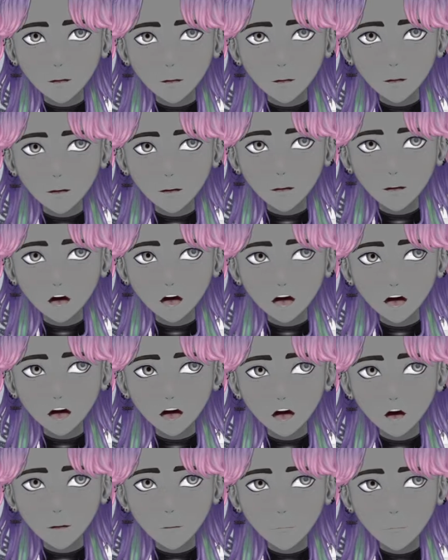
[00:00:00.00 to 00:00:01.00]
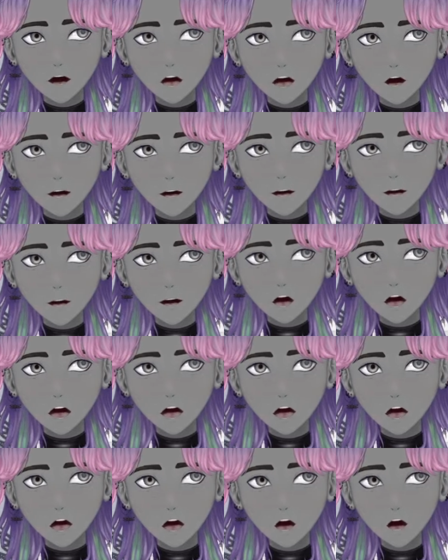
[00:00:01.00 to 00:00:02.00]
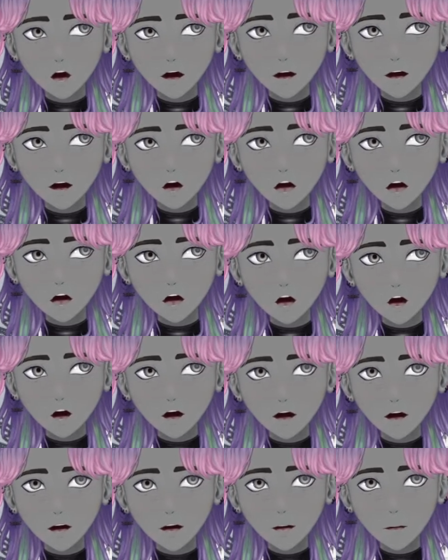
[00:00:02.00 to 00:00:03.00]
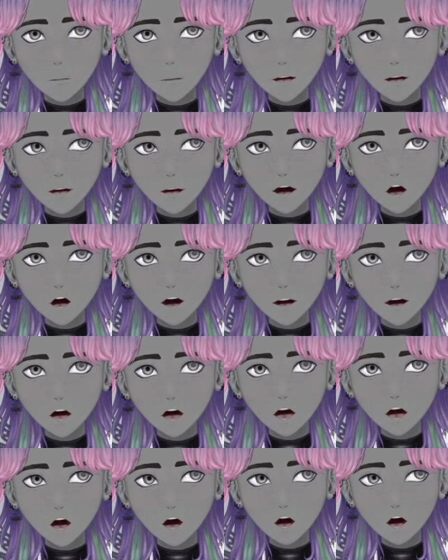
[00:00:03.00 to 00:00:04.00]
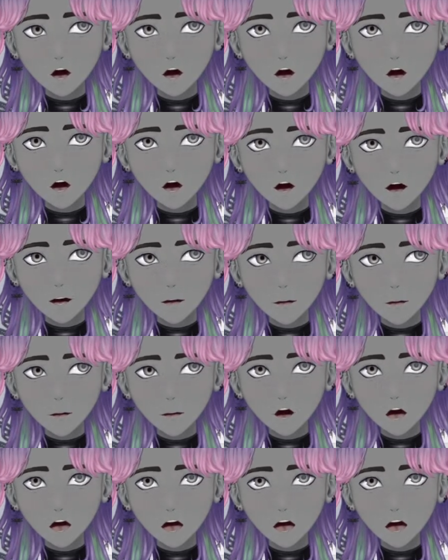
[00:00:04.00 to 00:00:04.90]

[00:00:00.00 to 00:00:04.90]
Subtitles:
our book ideas and scripts we are working on, or past